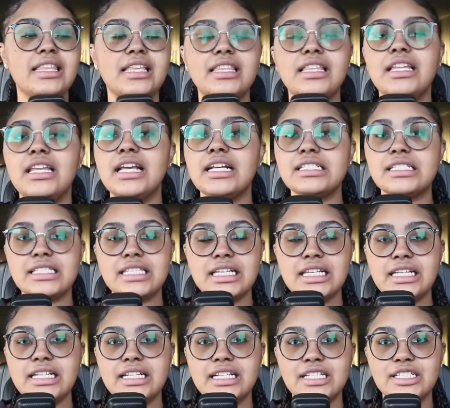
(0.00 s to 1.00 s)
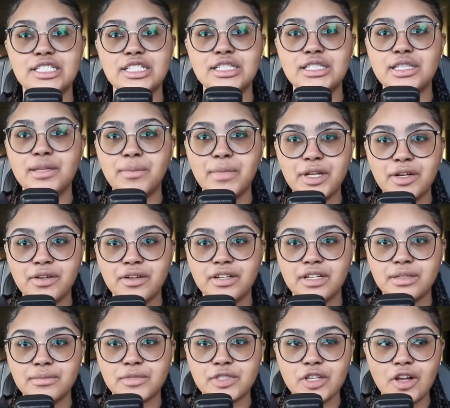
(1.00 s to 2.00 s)
then the next thing is just the middle of
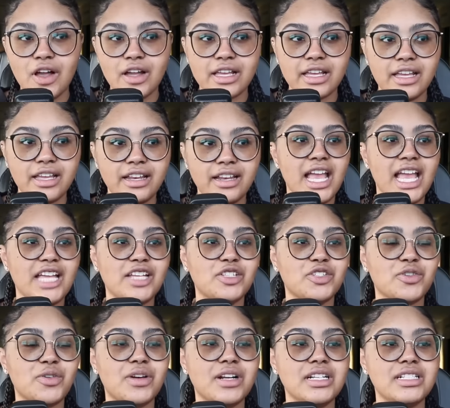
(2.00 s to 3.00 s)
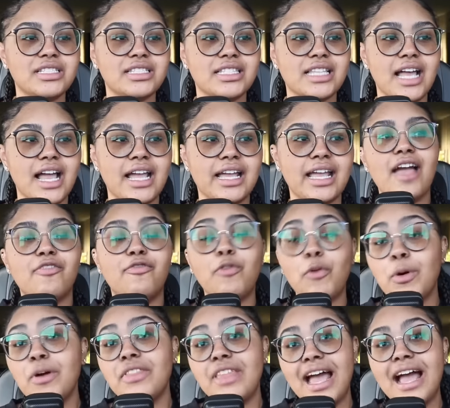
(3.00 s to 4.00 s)
them talking, and Jordan's like,
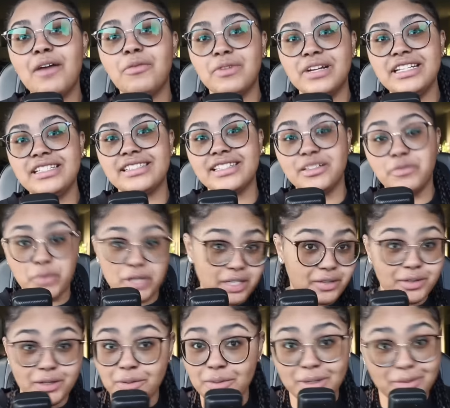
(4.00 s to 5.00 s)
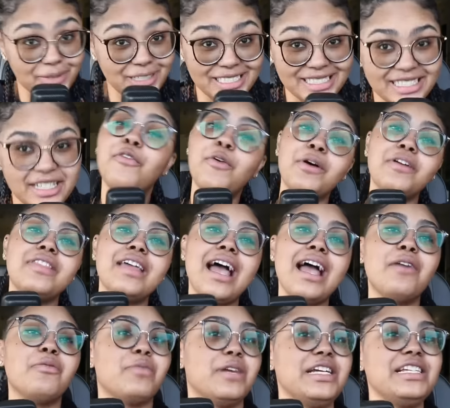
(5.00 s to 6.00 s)
for that reason, we don't know what reason, for
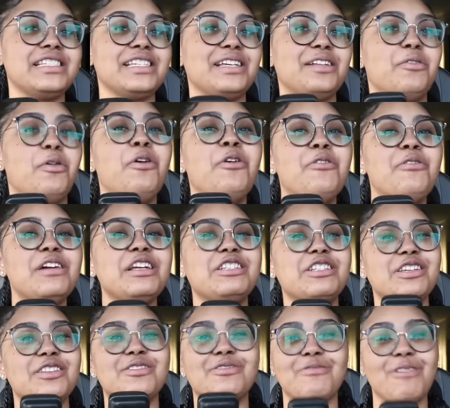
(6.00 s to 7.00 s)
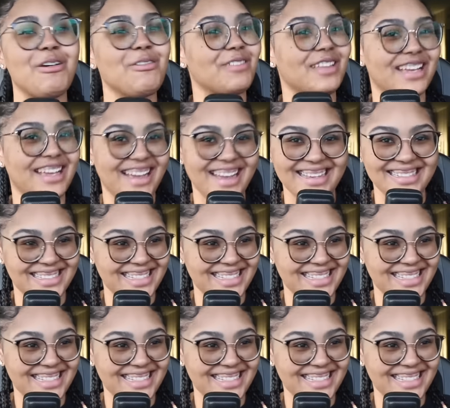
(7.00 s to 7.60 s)
that reason, we should throw the case